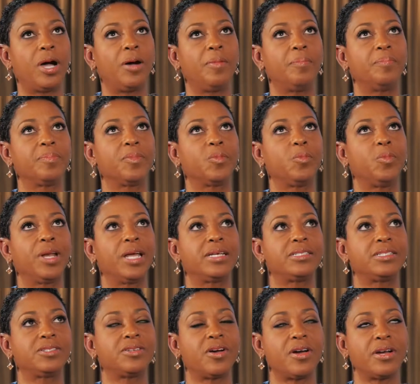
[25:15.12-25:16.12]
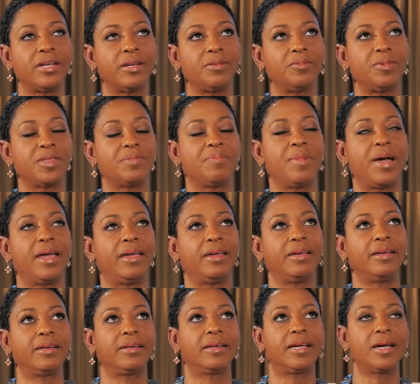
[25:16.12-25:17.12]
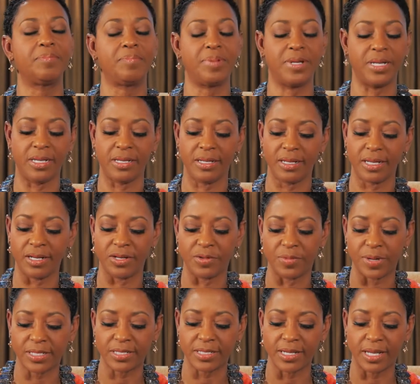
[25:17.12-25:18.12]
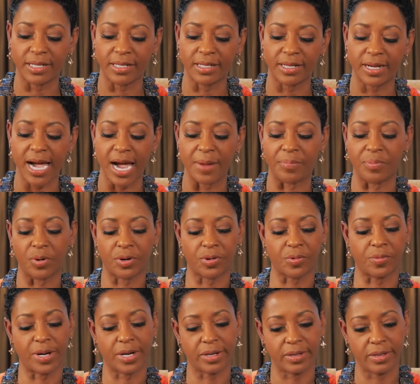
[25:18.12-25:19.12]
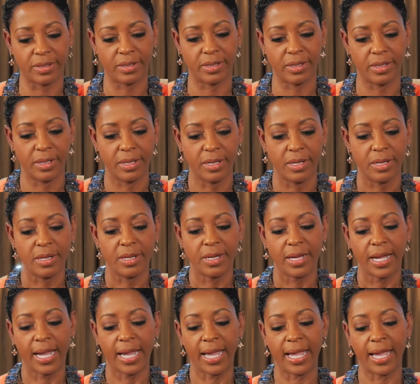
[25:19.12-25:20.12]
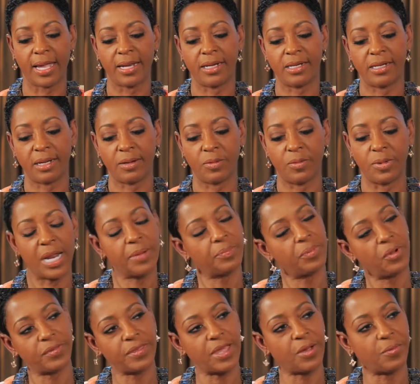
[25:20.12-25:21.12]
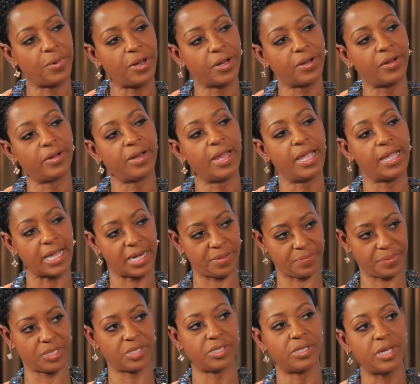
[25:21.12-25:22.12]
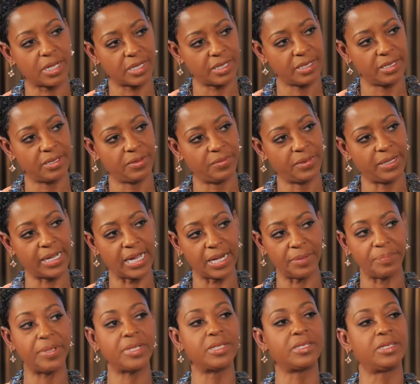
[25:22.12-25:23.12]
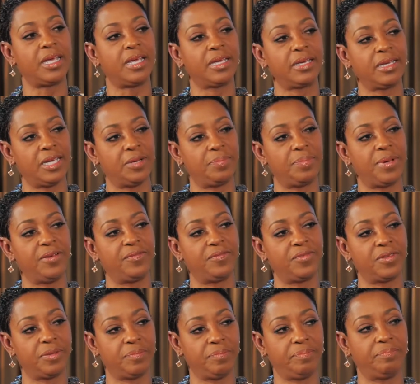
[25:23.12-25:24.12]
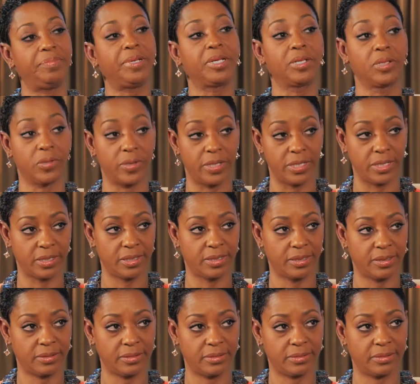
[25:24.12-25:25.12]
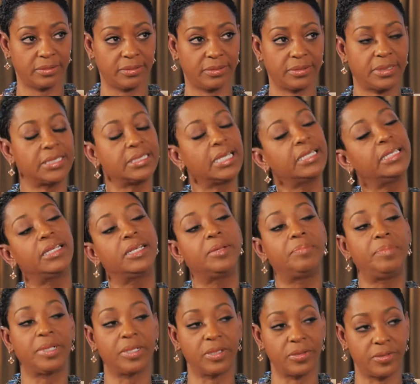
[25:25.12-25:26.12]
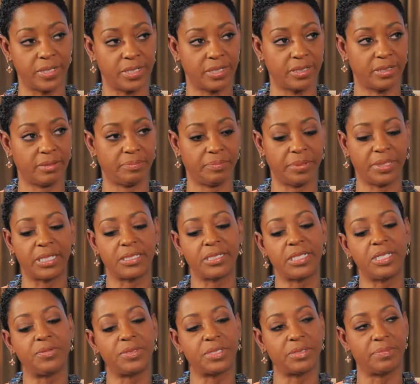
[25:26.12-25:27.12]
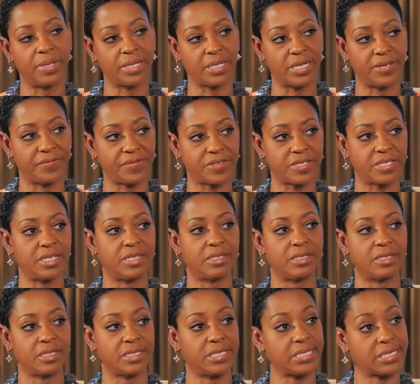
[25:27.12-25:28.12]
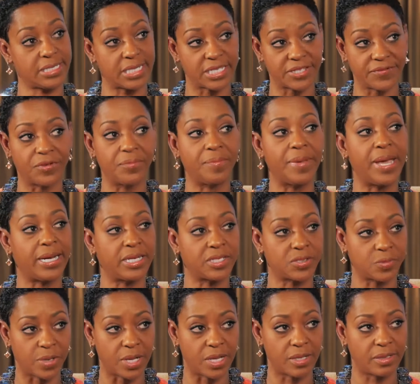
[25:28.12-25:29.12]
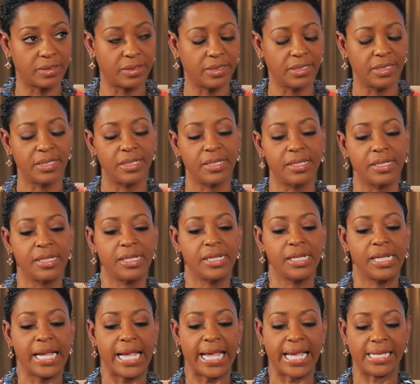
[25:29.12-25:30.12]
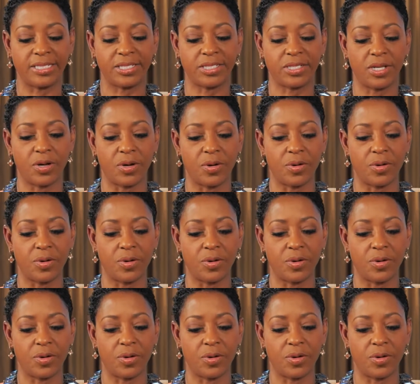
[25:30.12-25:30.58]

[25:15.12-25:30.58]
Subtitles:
Well, when I started with my company in direct selling, I broke a record. And when I broke that record, I got a big check. When I got a big check, it paid for the big lawyer. Because I needed a big lawyer. Because he was a magnificent, successful man as well. And so...